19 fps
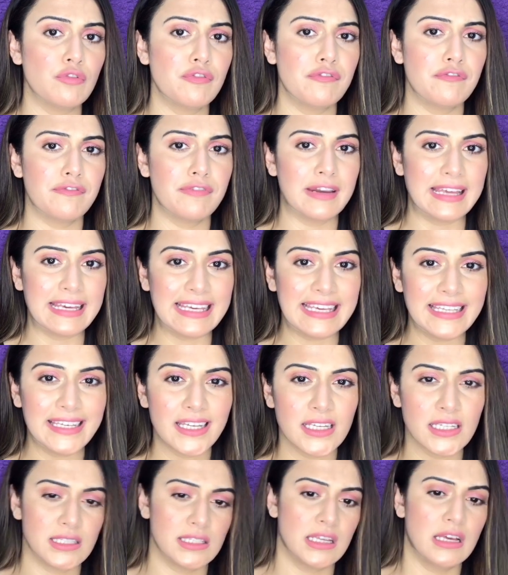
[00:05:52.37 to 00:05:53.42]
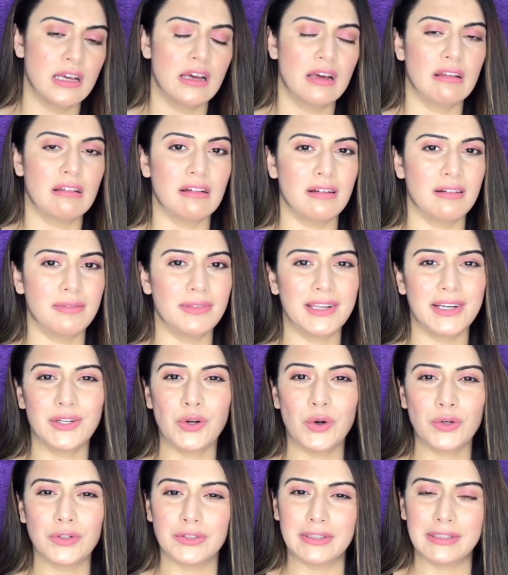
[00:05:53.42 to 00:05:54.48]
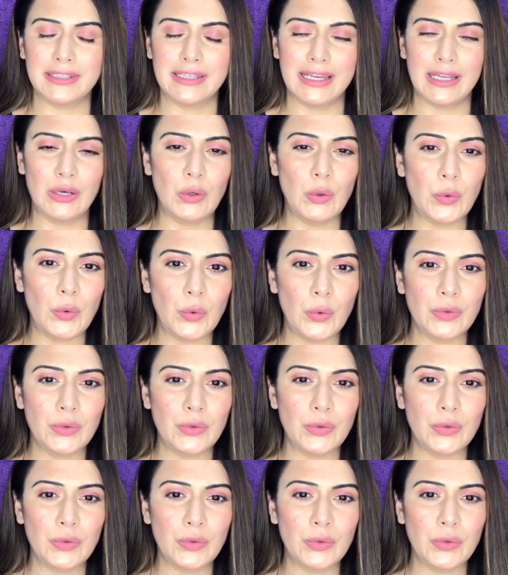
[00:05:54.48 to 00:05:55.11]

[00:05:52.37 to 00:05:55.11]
flakiness. They're not yellow,